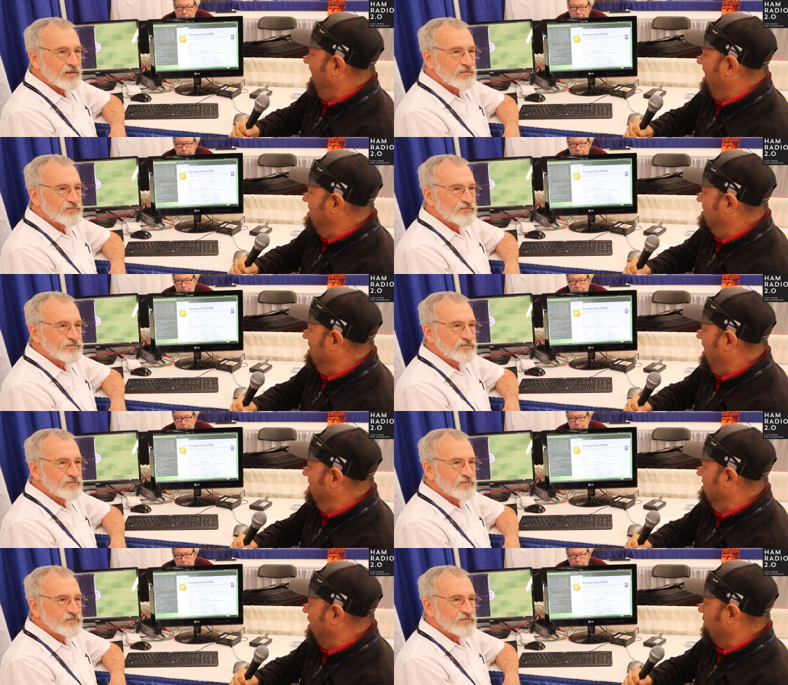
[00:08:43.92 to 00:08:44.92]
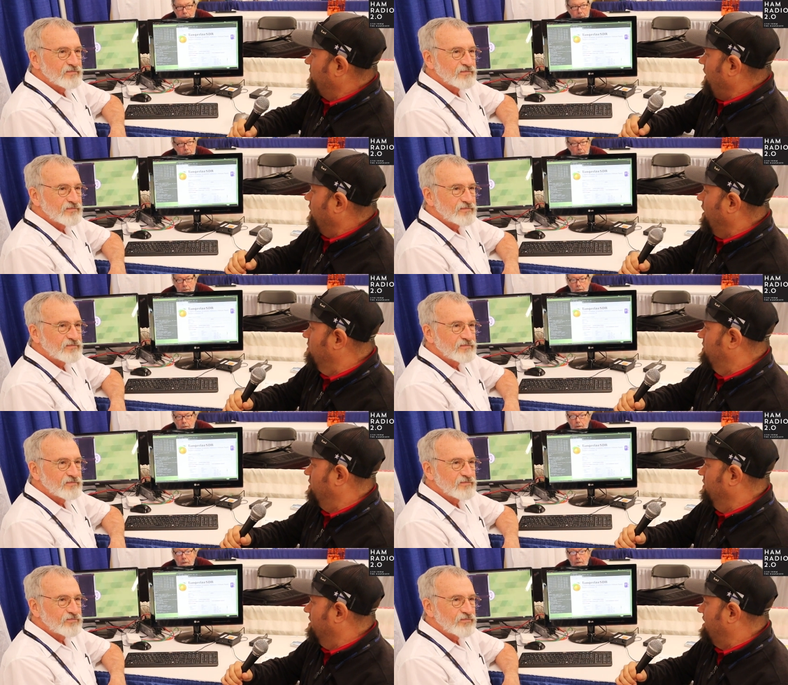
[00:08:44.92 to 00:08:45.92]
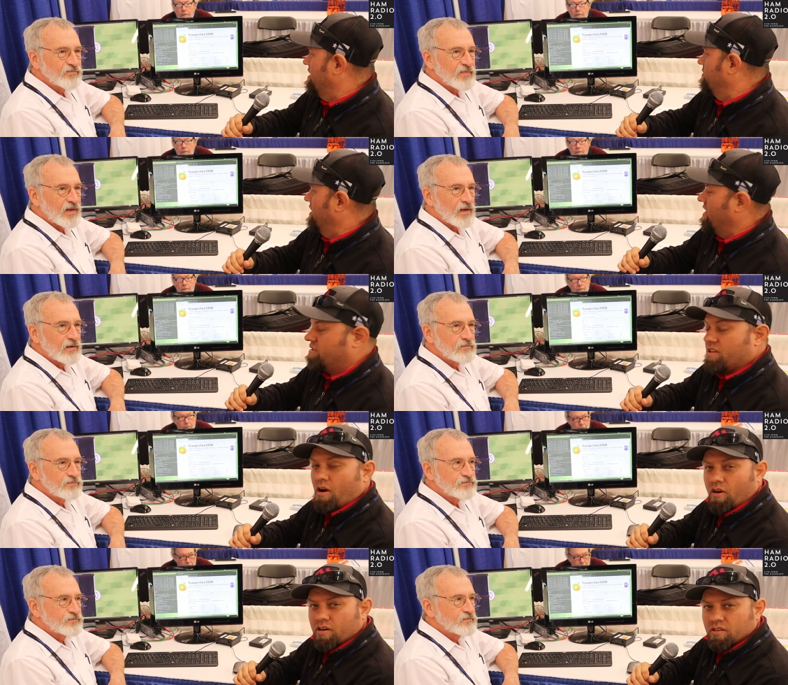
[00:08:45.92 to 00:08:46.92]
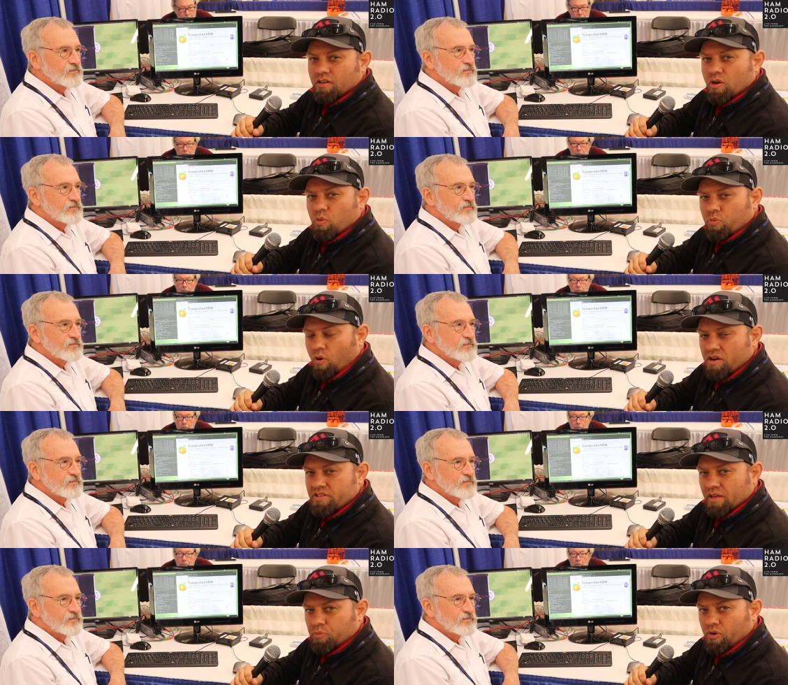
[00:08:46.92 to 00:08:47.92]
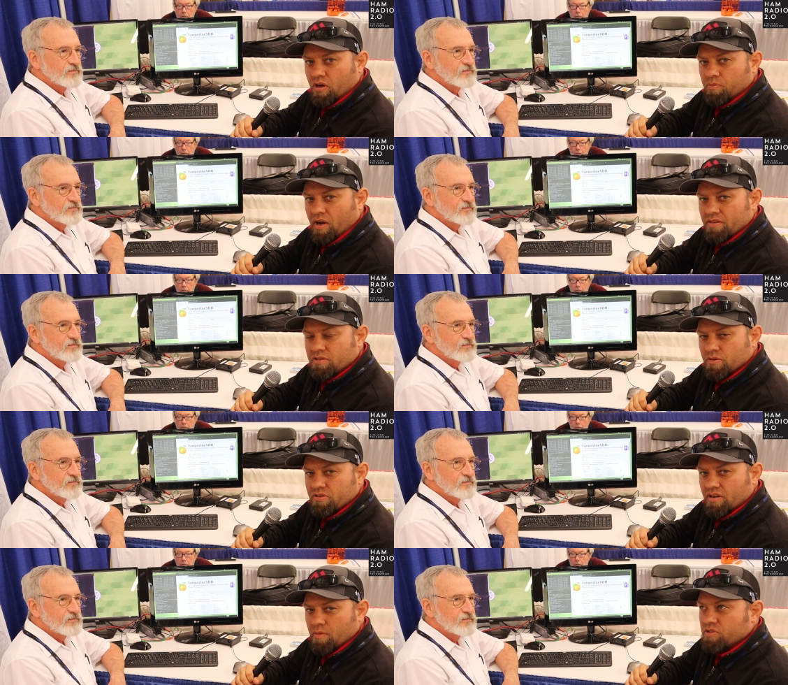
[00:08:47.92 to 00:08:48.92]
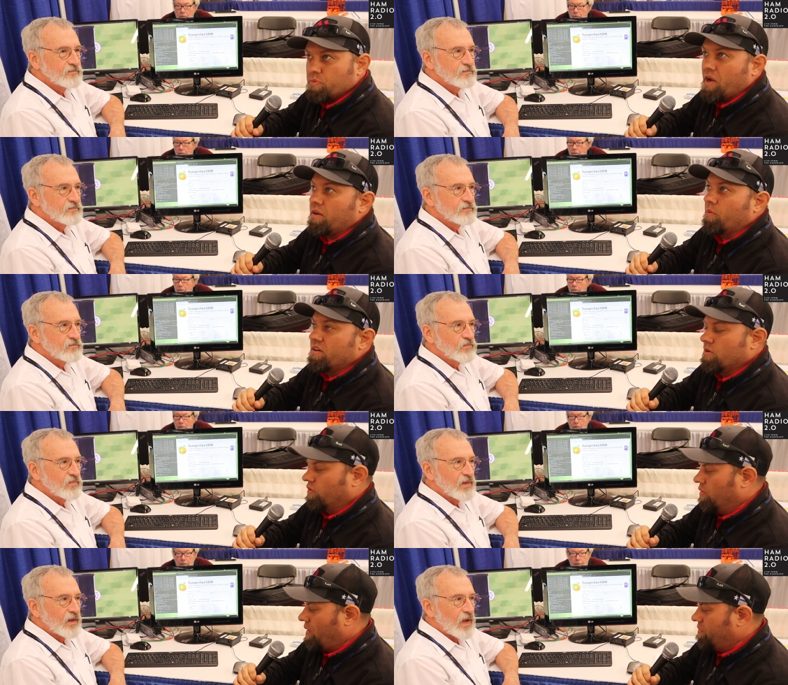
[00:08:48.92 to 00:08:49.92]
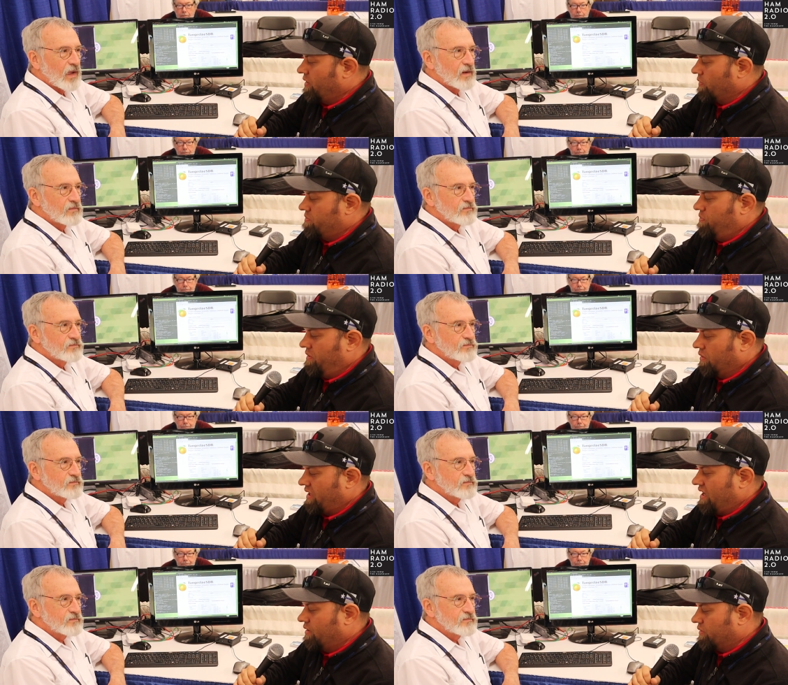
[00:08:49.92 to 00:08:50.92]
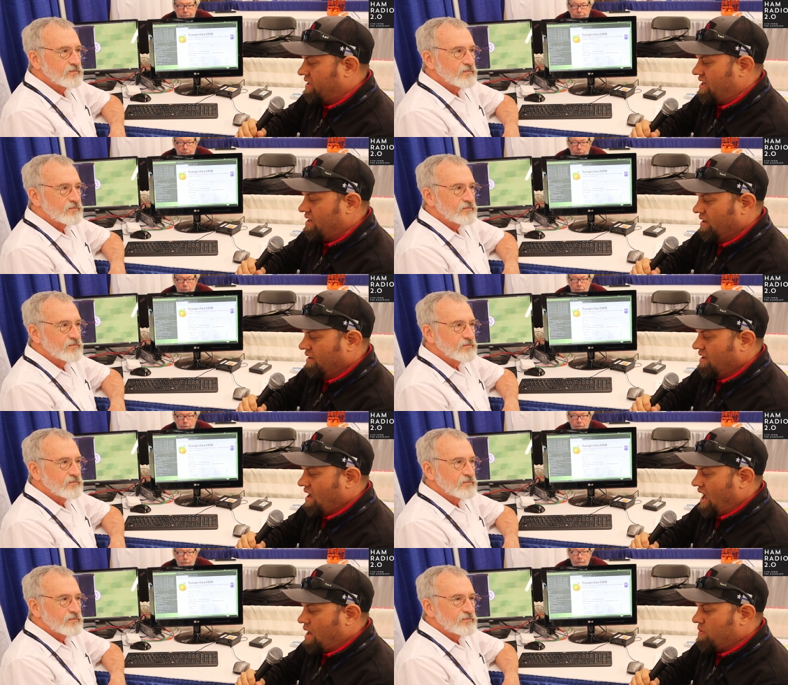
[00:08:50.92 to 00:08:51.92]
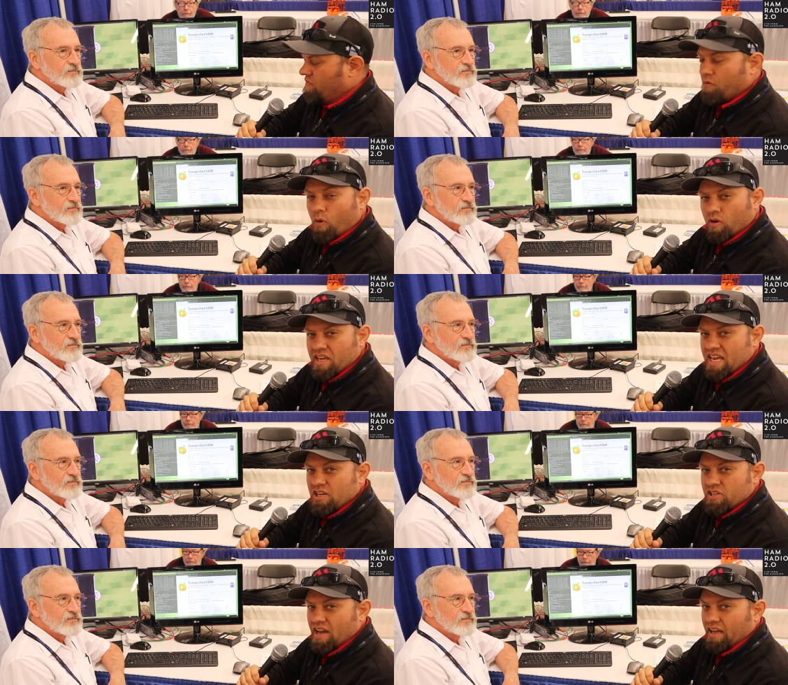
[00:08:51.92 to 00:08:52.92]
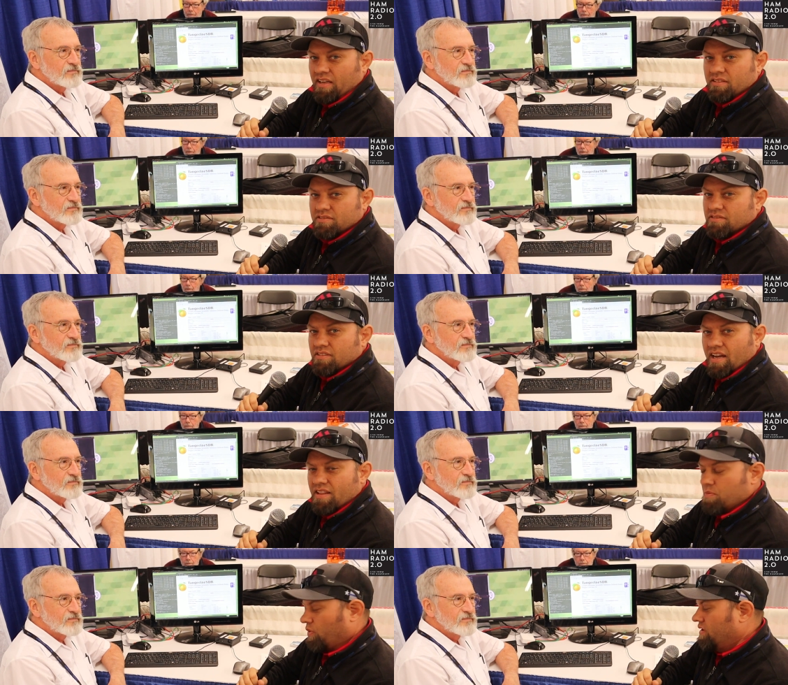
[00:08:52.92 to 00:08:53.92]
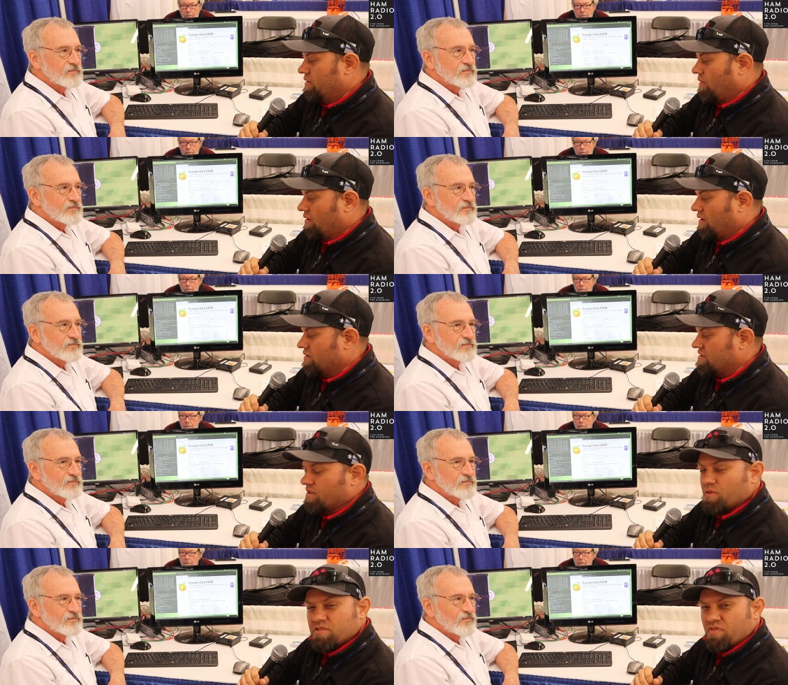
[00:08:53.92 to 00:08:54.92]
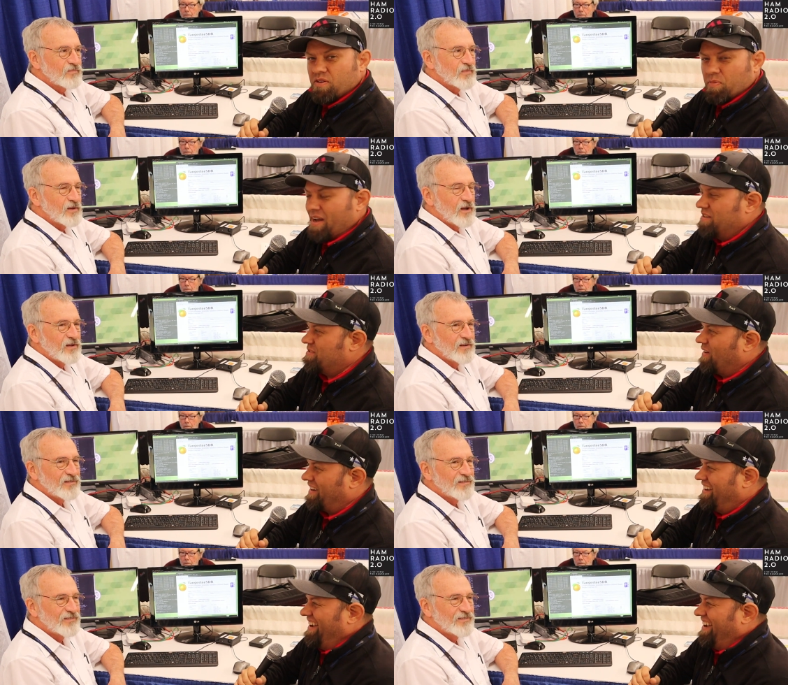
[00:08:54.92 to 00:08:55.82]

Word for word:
Speaker 1: as a, as another follow-up to the Tangerine SDR project put on by the Tucson Amateur Packet Radio Group, I'm here with Bill Engelke, AB4EJ and they printed the wrong call sign on his vendor badge. So I got